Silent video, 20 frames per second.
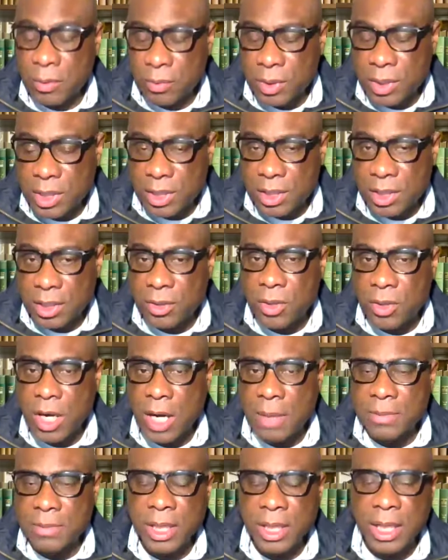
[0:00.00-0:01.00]
Bretton Woods is in
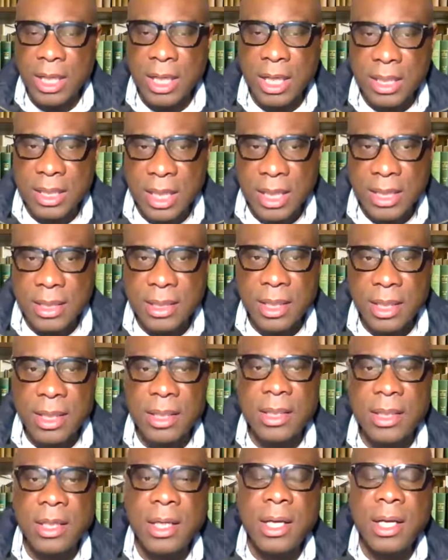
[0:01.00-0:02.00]
New Hampshire again, as I
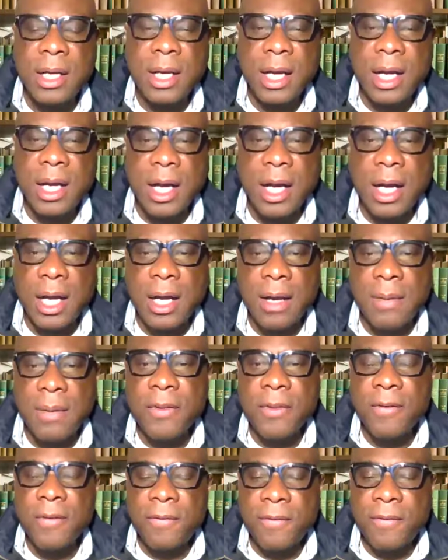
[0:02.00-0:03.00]

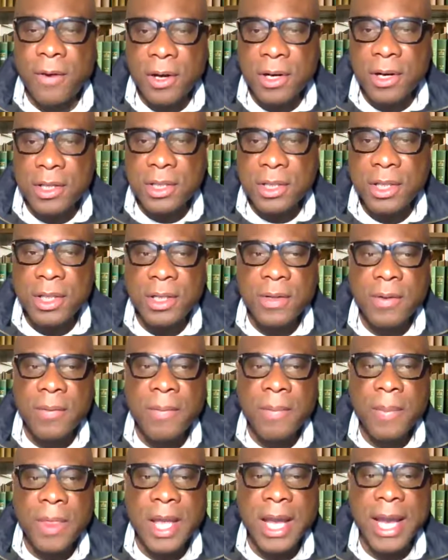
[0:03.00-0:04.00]
said. First,
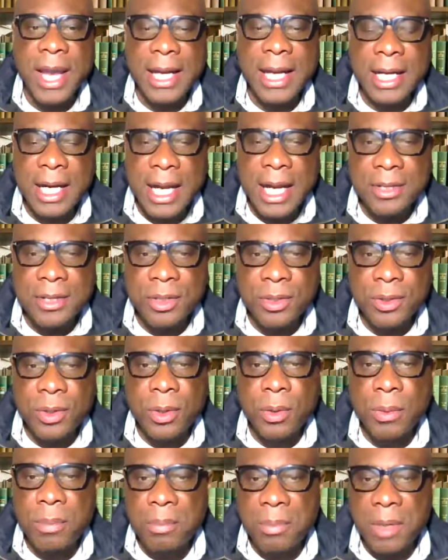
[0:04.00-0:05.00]
the
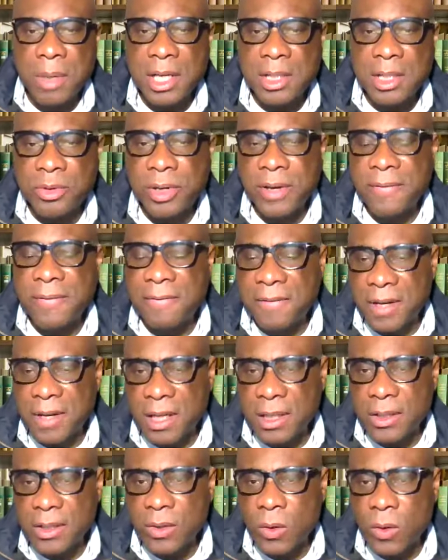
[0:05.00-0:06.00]
International Monetary
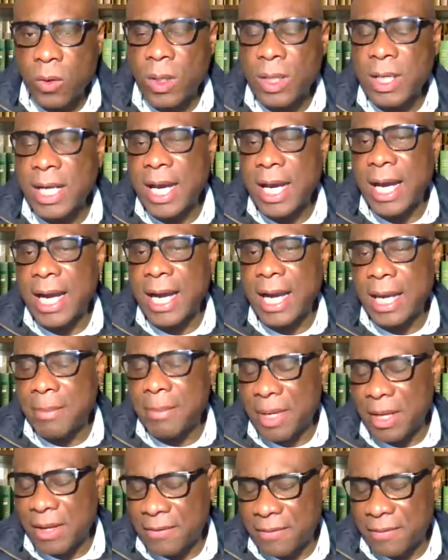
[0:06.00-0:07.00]
Fund, or the
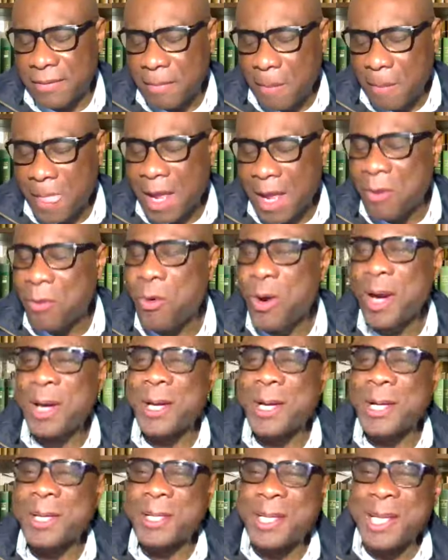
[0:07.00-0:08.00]
IMF. Now,
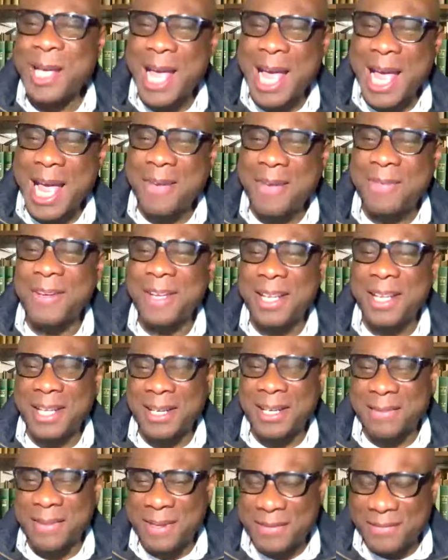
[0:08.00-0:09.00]
we're going to have a
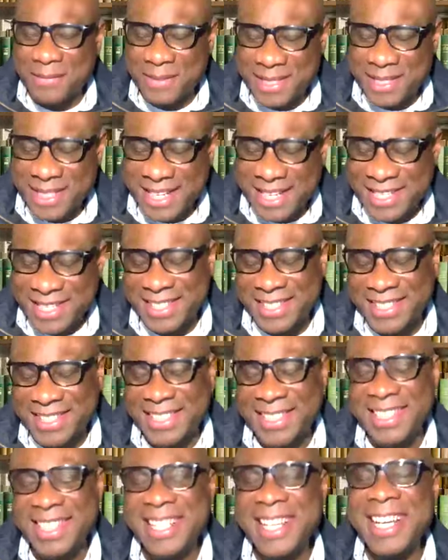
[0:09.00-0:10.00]
lot of
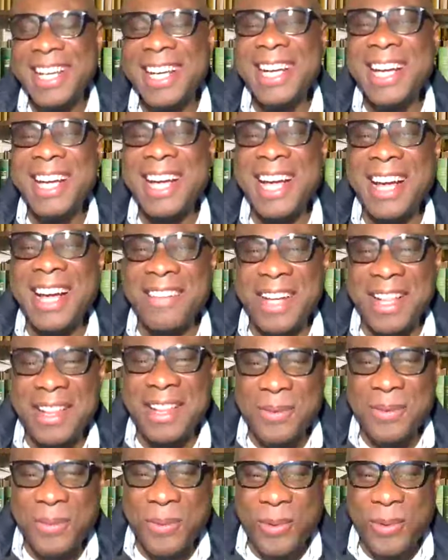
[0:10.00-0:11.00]
conversation
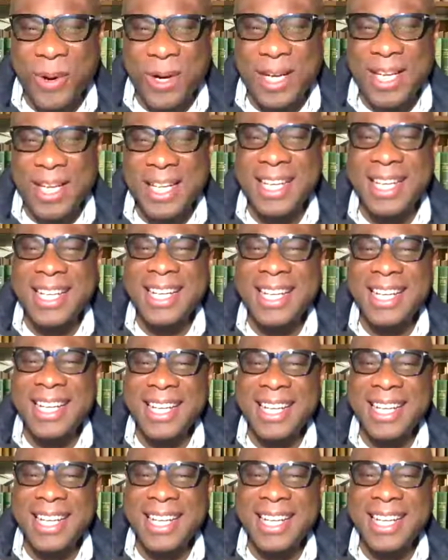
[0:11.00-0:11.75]
about the work,